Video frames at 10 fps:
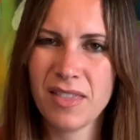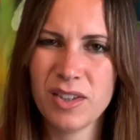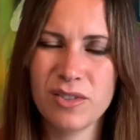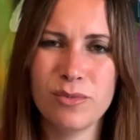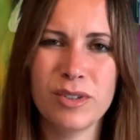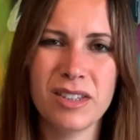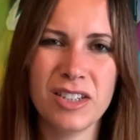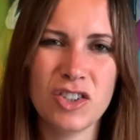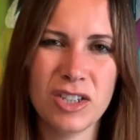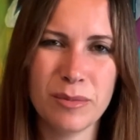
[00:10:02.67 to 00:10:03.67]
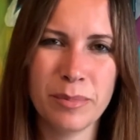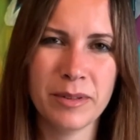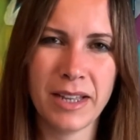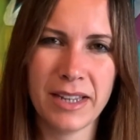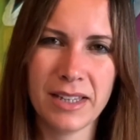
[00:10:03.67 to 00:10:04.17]
the really cheap
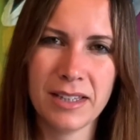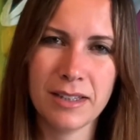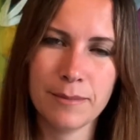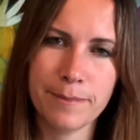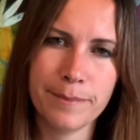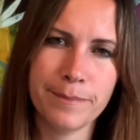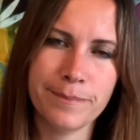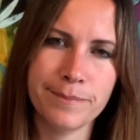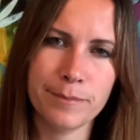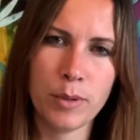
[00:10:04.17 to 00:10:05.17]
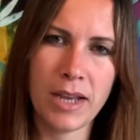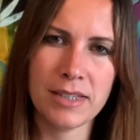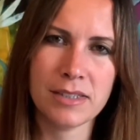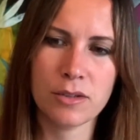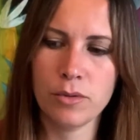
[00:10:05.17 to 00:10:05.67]
like
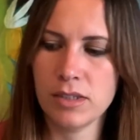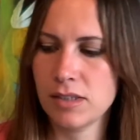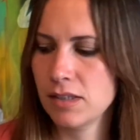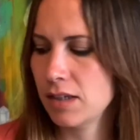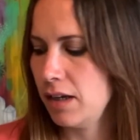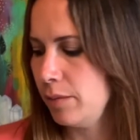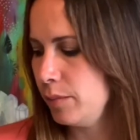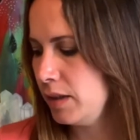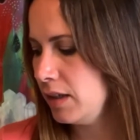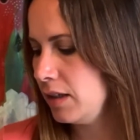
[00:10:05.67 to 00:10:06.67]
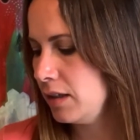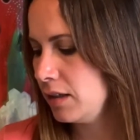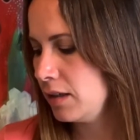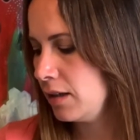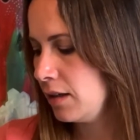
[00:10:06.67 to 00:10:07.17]
plastic ones that come in
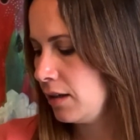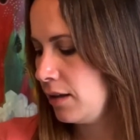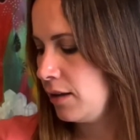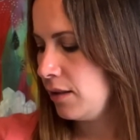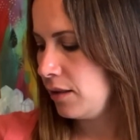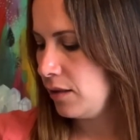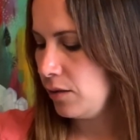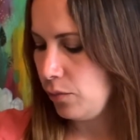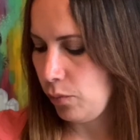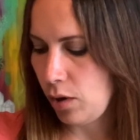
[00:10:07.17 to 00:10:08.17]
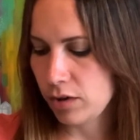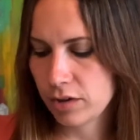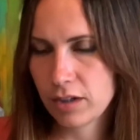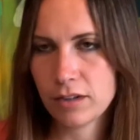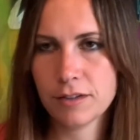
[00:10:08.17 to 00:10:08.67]

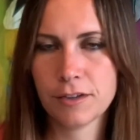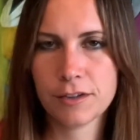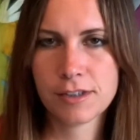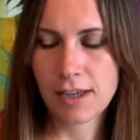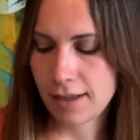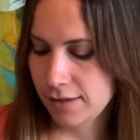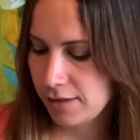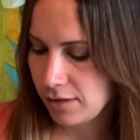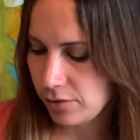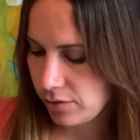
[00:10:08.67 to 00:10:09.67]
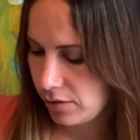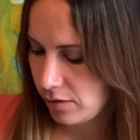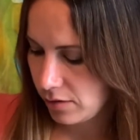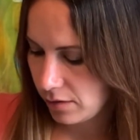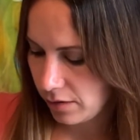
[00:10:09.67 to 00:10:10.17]
watercolor sets. Those
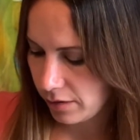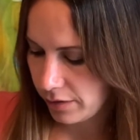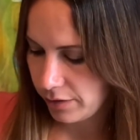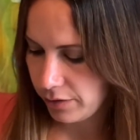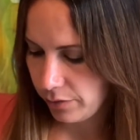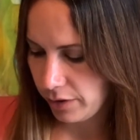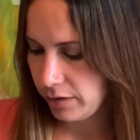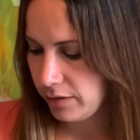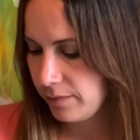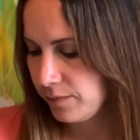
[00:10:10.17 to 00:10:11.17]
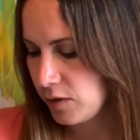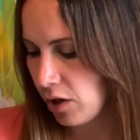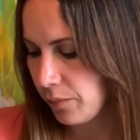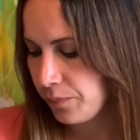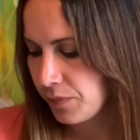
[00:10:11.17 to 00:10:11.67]
are no good. So
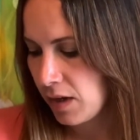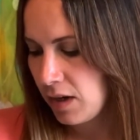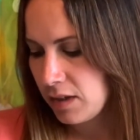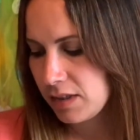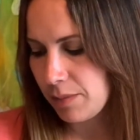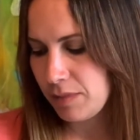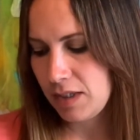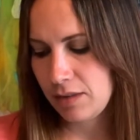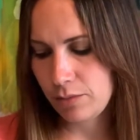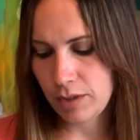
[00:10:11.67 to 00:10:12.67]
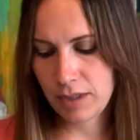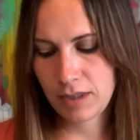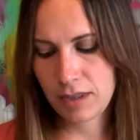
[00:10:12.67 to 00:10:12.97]
something with